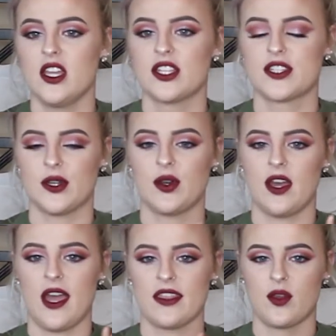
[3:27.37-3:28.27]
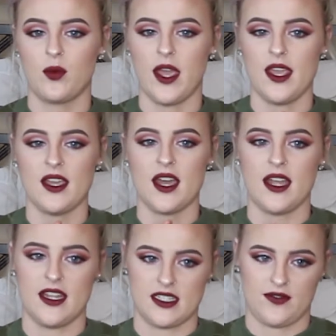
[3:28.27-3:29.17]
So the way
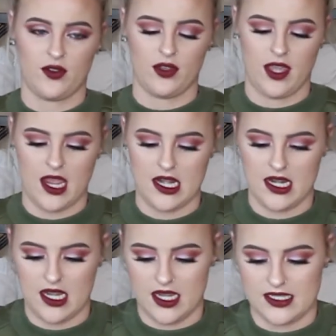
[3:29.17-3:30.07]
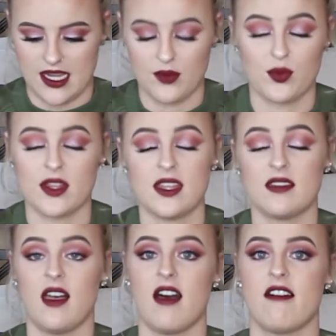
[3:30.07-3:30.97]
I exfoliate is I
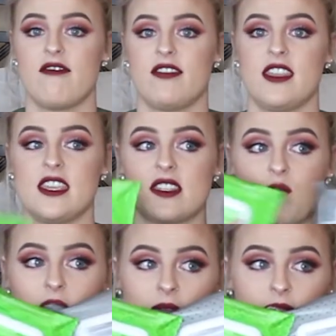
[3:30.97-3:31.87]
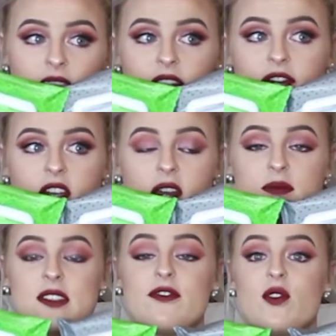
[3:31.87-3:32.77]
really love these wipes
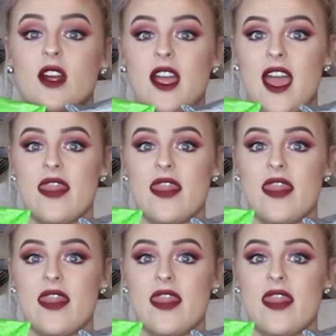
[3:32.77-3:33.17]
from Sephora,